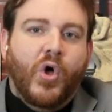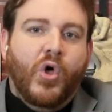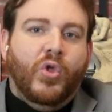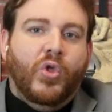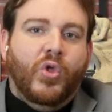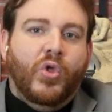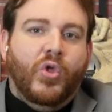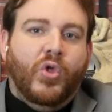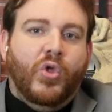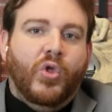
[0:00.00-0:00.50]

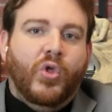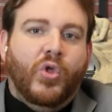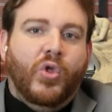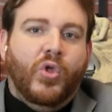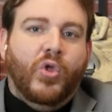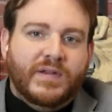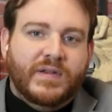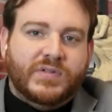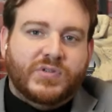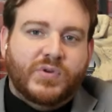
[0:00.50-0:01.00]
already
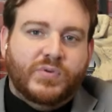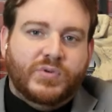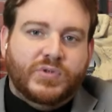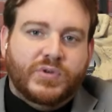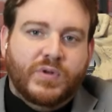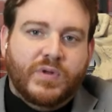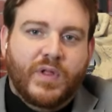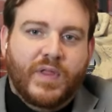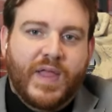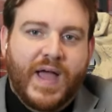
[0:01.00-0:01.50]
in a
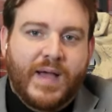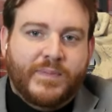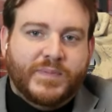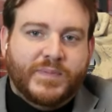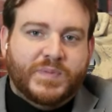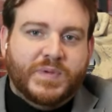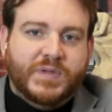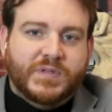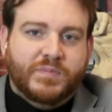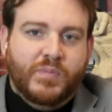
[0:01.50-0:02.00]
social
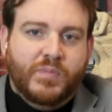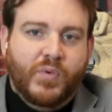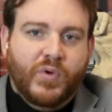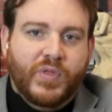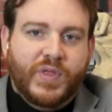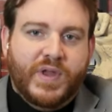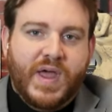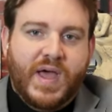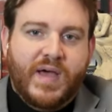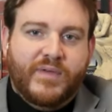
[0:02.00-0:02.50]
collapse because more
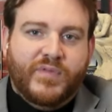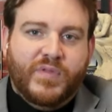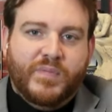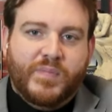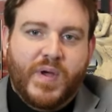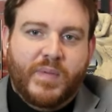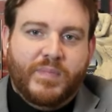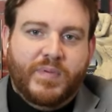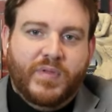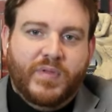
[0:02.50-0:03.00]
than half of the
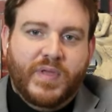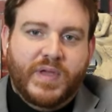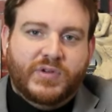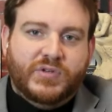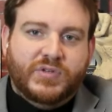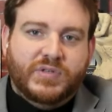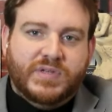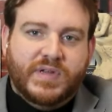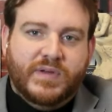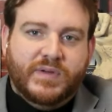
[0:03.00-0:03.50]

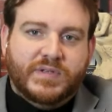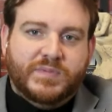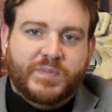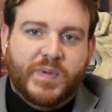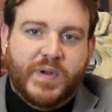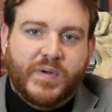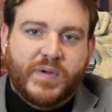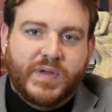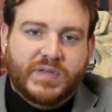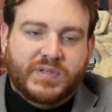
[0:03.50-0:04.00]
population is now
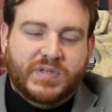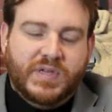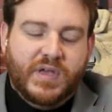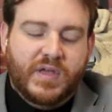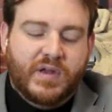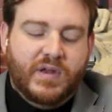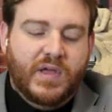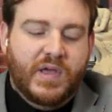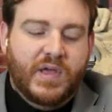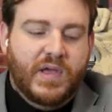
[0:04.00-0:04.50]
experiencing
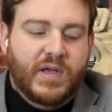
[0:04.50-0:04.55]
it.